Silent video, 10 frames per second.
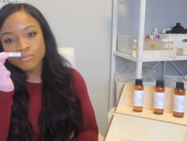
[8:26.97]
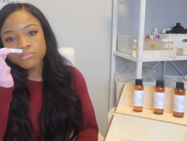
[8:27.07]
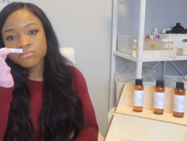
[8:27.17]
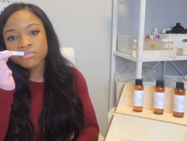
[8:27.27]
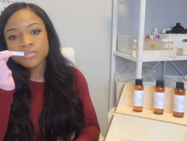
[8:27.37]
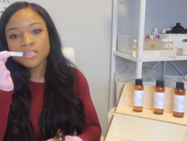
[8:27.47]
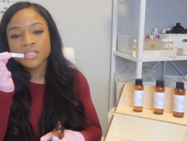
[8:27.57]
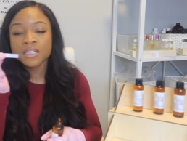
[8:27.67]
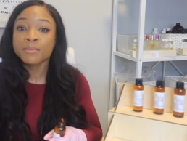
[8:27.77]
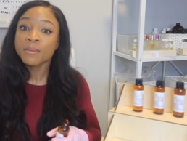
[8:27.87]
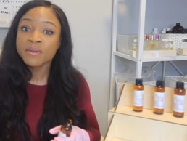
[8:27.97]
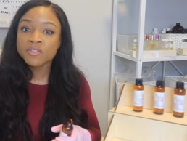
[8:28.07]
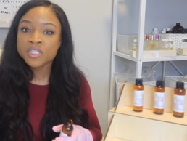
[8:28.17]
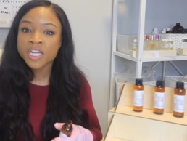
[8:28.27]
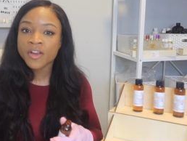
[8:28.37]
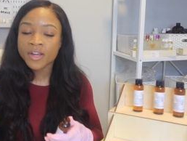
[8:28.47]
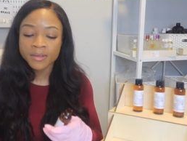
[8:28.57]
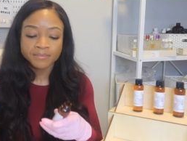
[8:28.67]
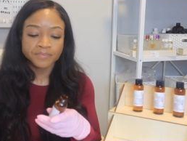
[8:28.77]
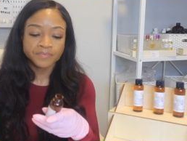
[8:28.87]
Ooh, it's good. Maybe even
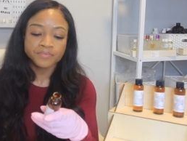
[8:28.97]
cherry.